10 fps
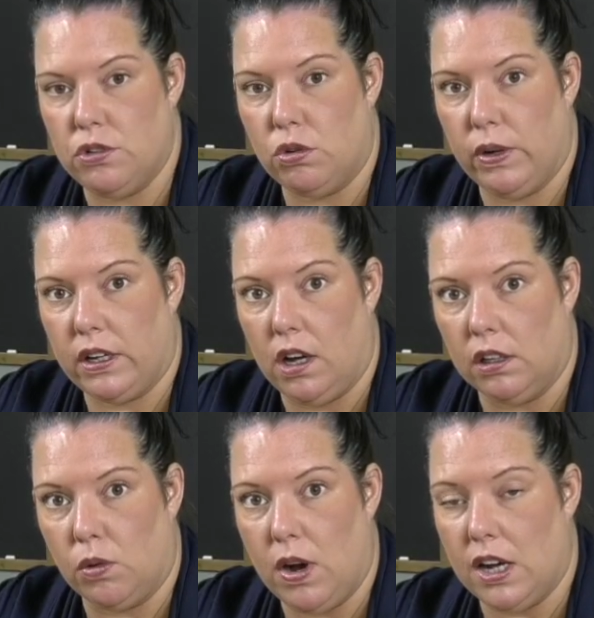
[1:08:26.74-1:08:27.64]
and do a quick
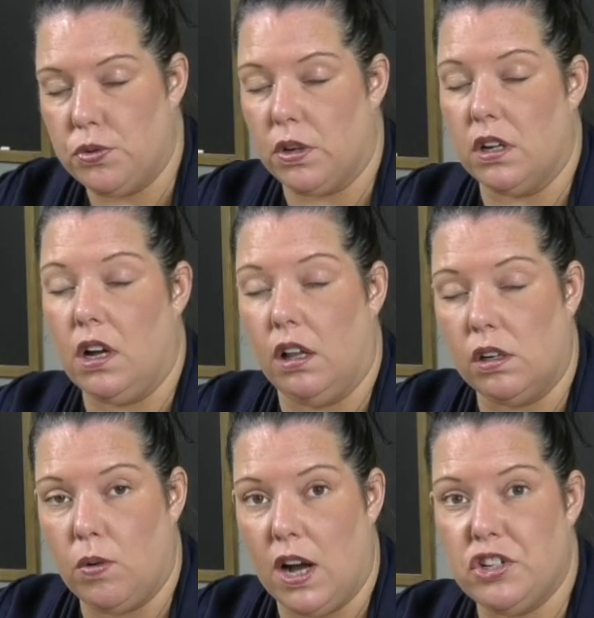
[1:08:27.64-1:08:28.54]
color wash. We're going to
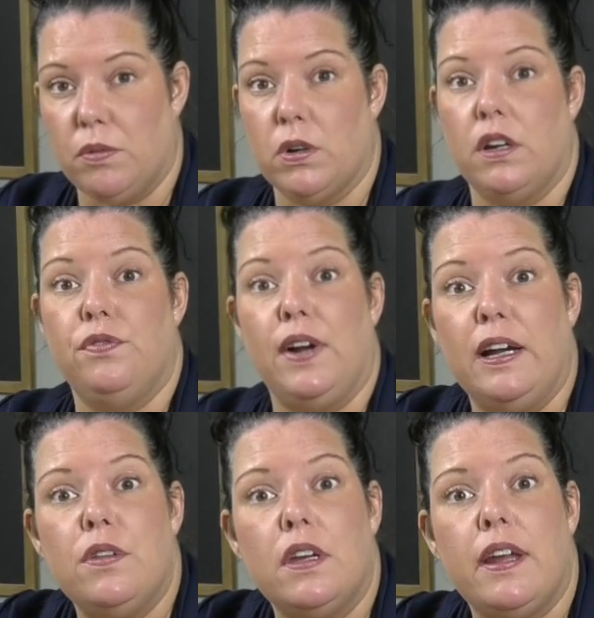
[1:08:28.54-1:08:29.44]
color wash, then we're going to
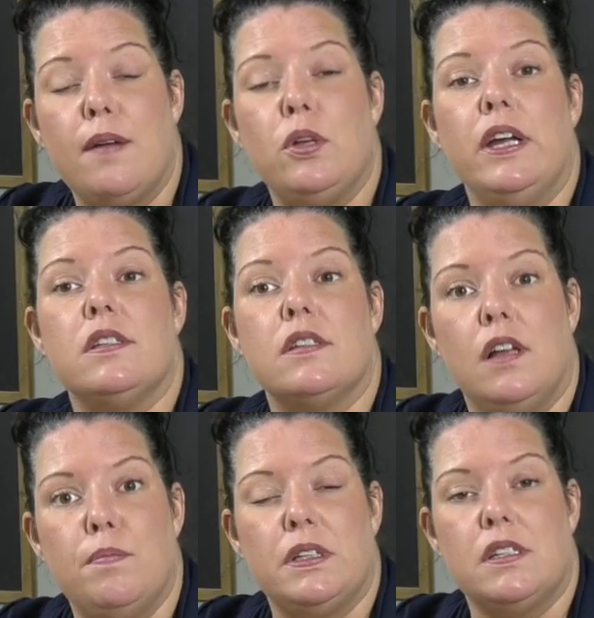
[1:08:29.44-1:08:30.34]
fire the enamel and
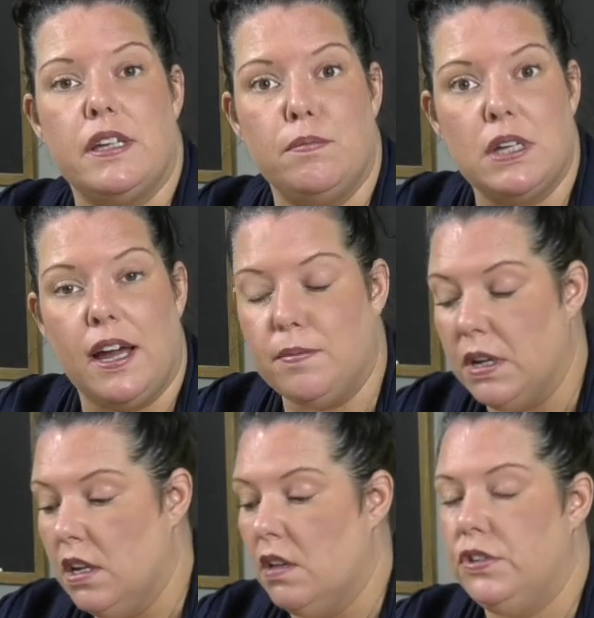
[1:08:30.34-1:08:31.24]
slump at the same time
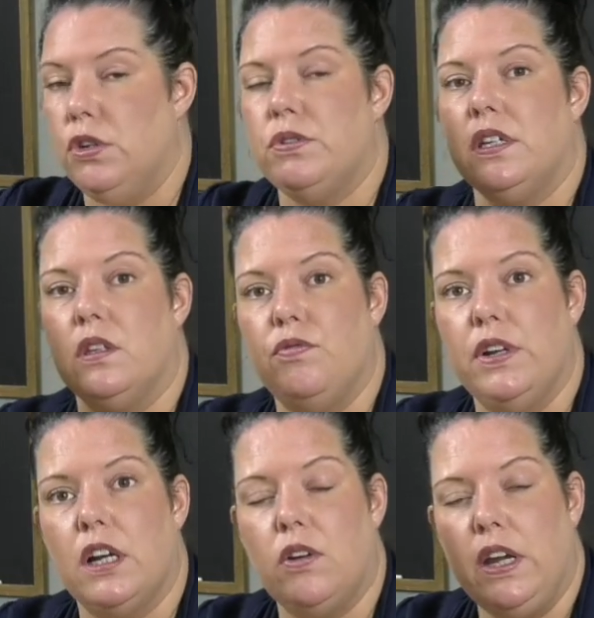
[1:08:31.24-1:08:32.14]
using the
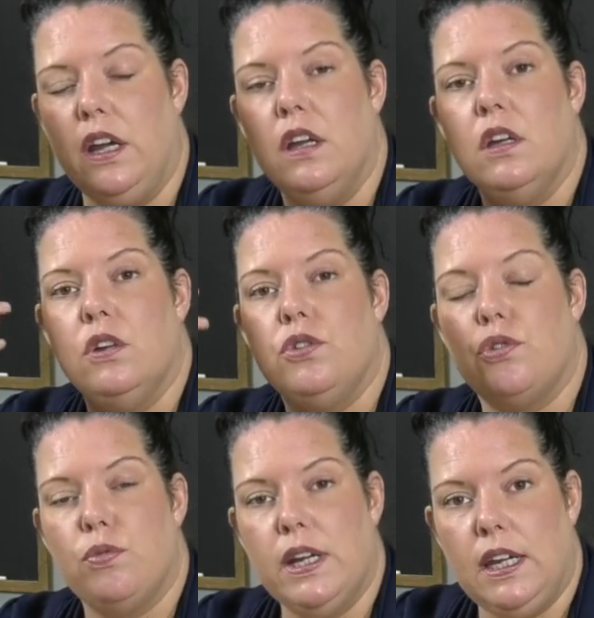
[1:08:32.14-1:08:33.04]
very
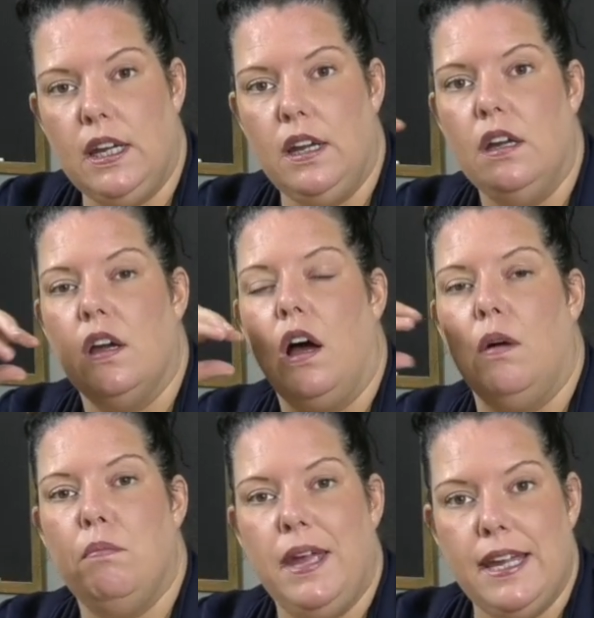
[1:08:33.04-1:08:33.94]
tricky,
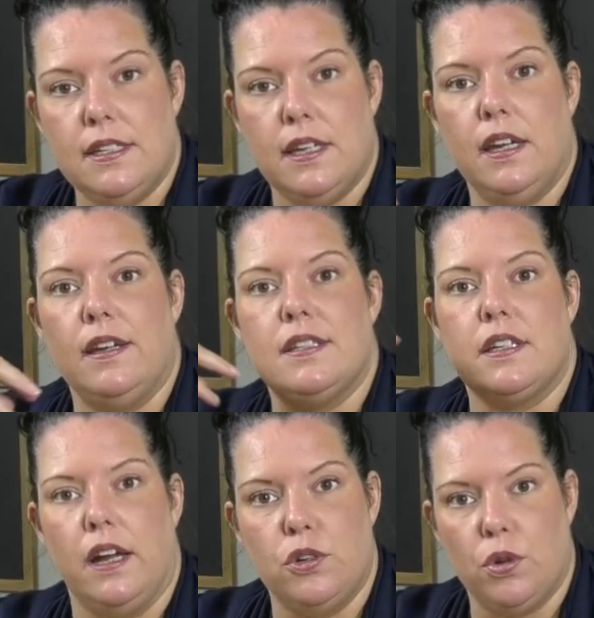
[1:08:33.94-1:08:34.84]
amazing
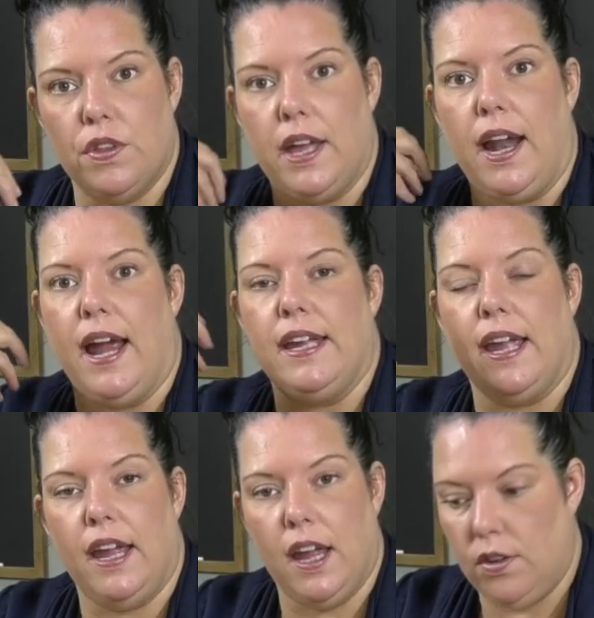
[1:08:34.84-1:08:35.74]
schedule that I
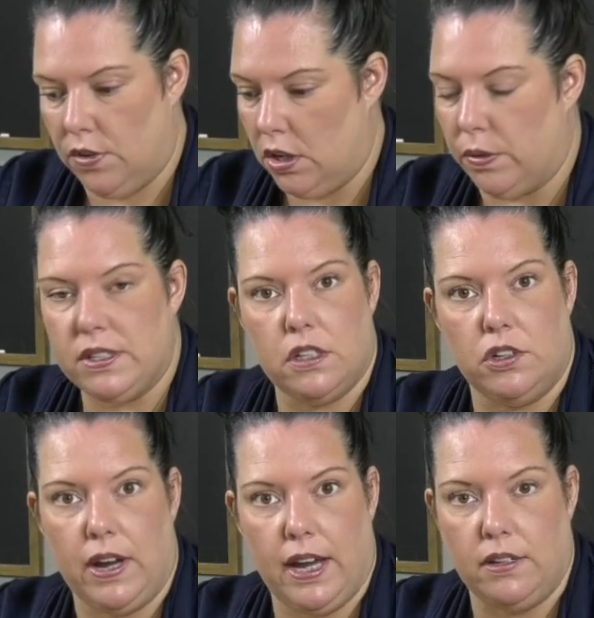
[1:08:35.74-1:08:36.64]
gave you. It's
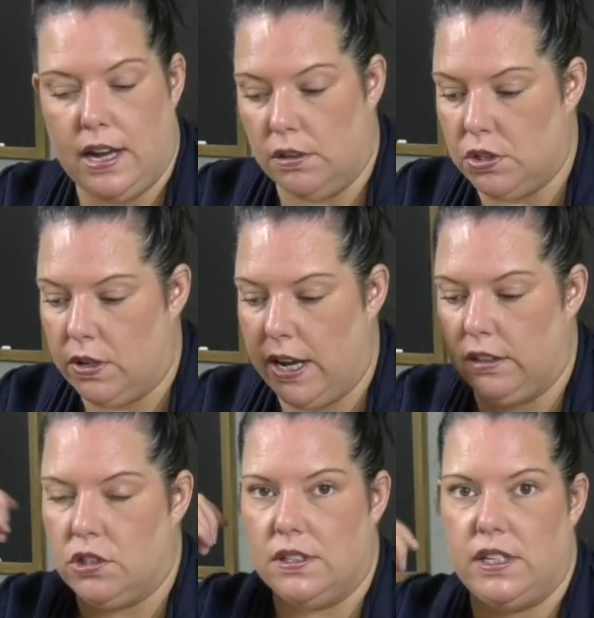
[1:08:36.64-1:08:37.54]
in your handouts.
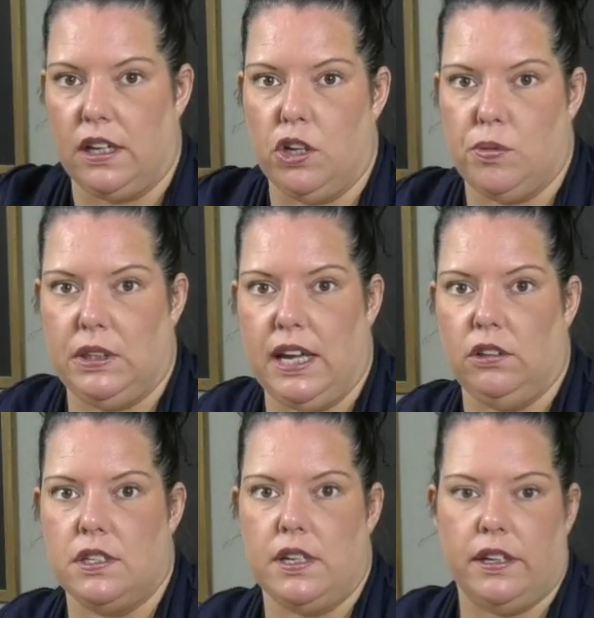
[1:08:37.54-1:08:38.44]
Okay, so let's take a look at what that
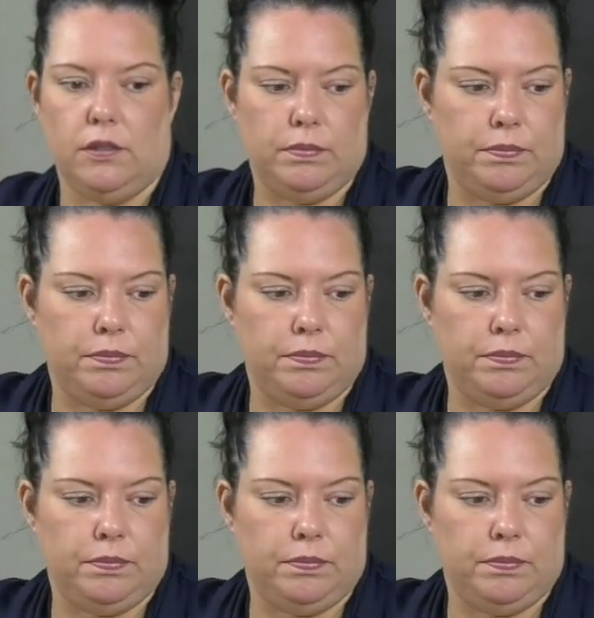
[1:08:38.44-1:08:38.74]
looks like.